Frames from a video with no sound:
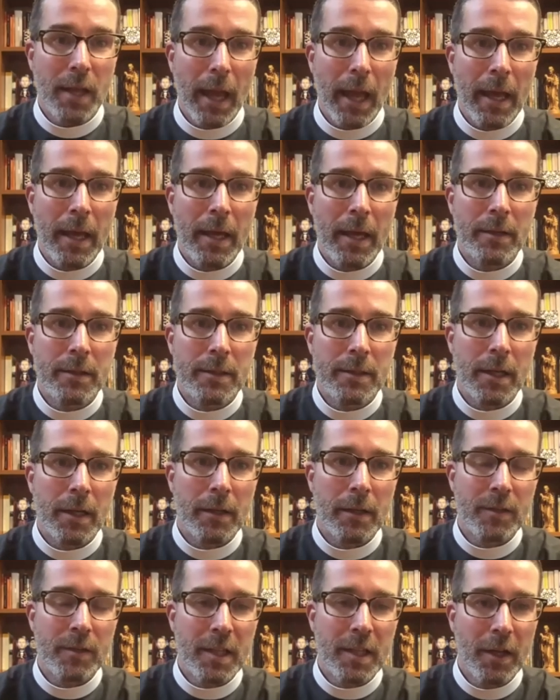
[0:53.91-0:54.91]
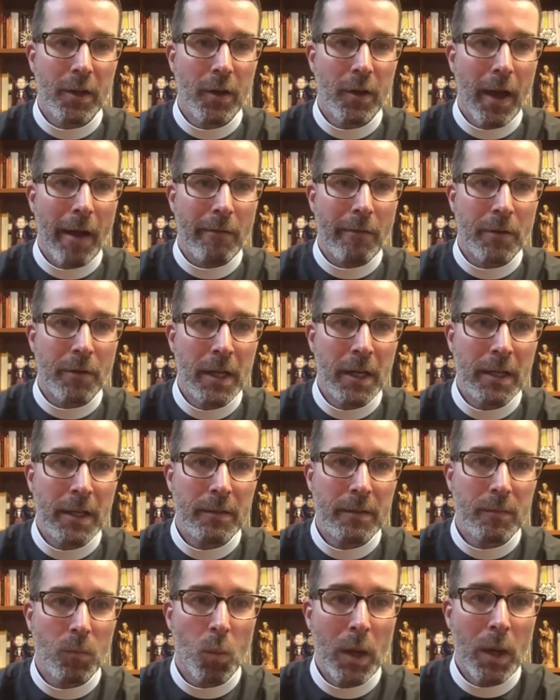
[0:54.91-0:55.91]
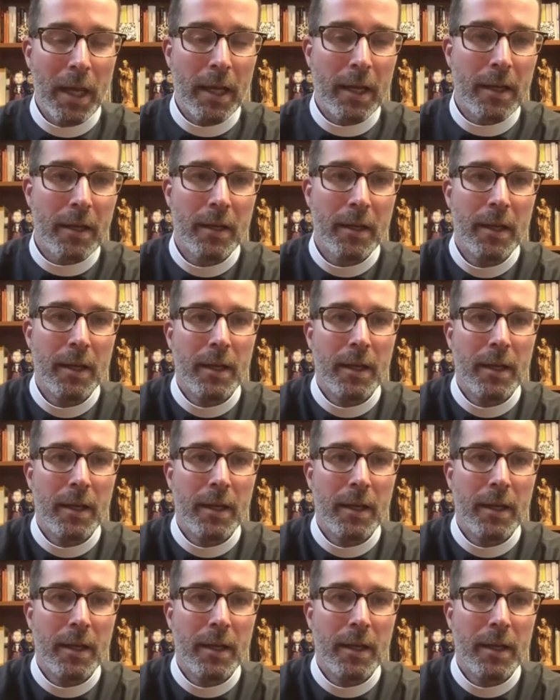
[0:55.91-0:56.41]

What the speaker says: And to tell you, every week,